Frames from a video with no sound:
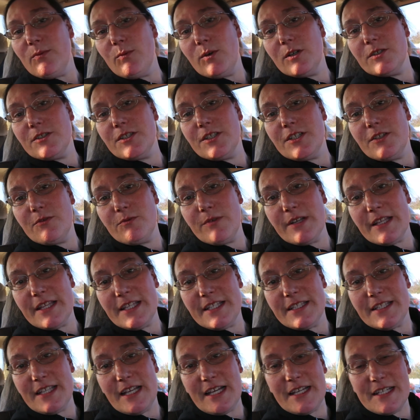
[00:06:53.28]
wanted a really
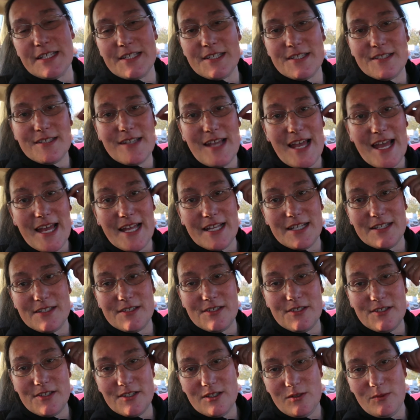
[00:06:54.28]
nice end
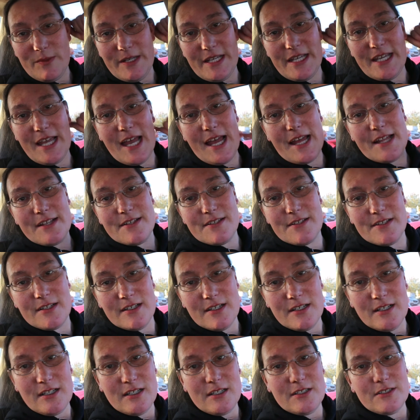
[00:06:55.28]
to the weekend,
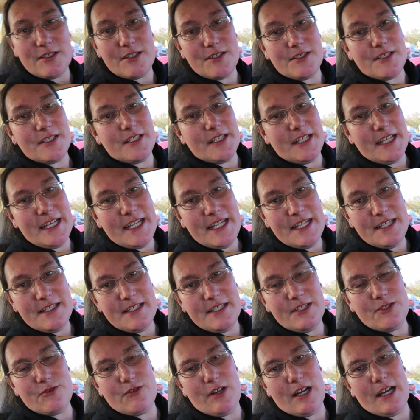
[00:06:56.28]
just an
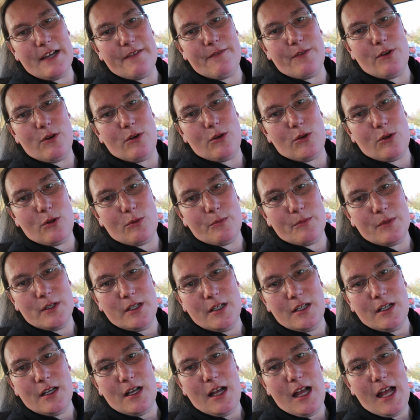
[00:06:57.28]
easy drive home.
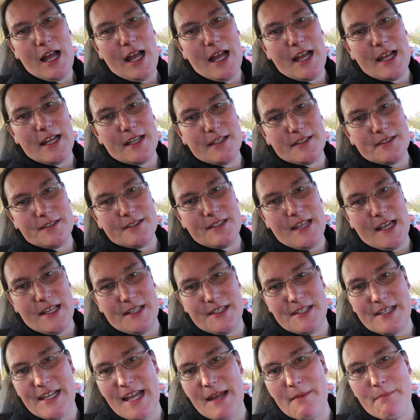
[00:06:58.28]
And then
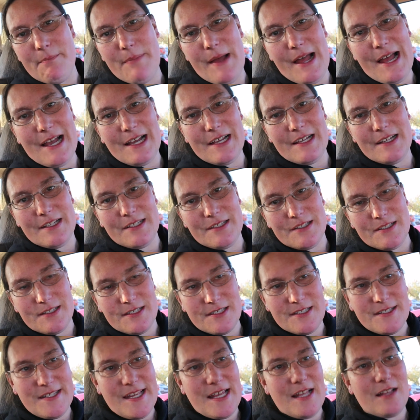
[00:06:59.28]
to get back and
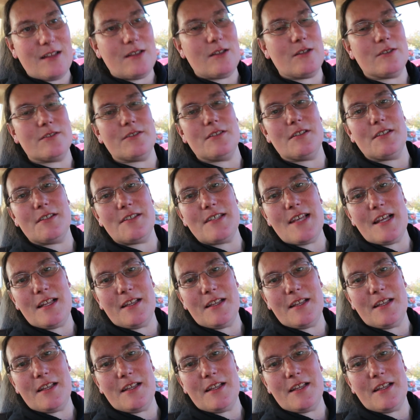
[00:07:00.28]
settle in.